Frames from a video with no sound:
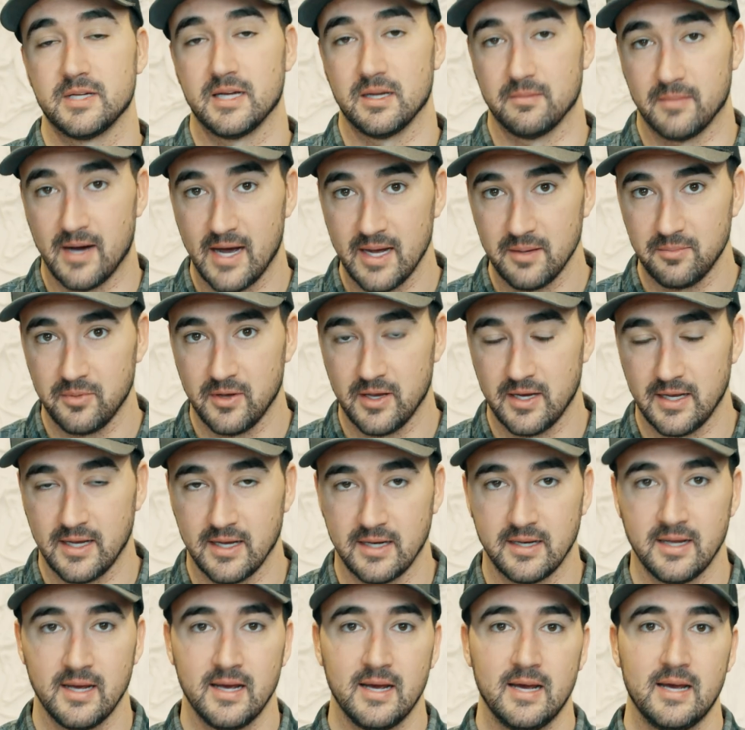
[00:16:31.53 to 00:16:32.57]
in my
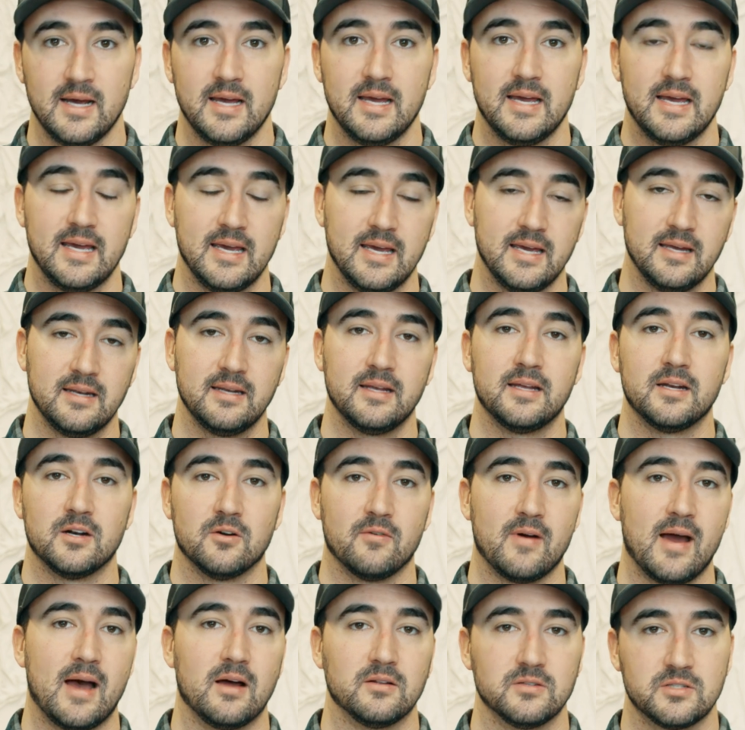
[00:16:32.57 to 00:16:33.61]
opinion, in and
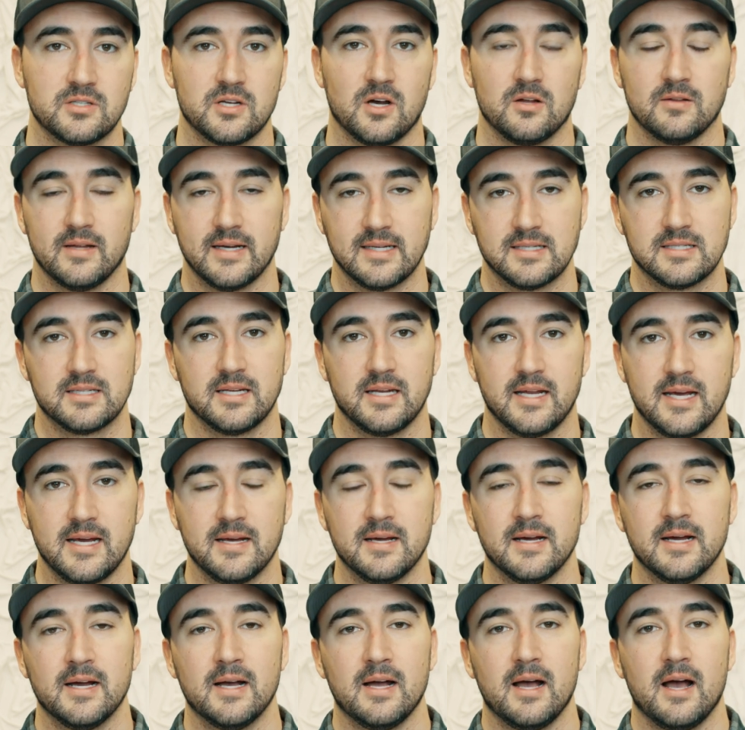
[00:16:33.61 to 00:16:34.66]
around Salt Lake City.